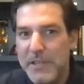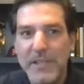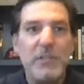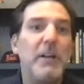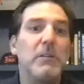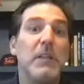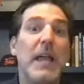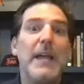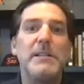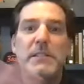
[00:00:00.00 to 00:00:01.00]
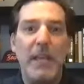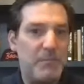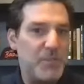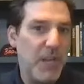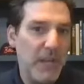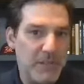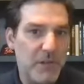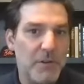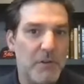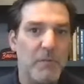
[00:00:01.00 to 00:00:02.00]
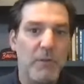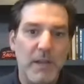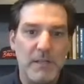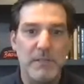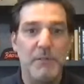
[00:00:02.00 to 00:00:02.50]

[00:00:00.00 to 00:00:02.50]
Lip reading: The entire landscape changed under Verizon.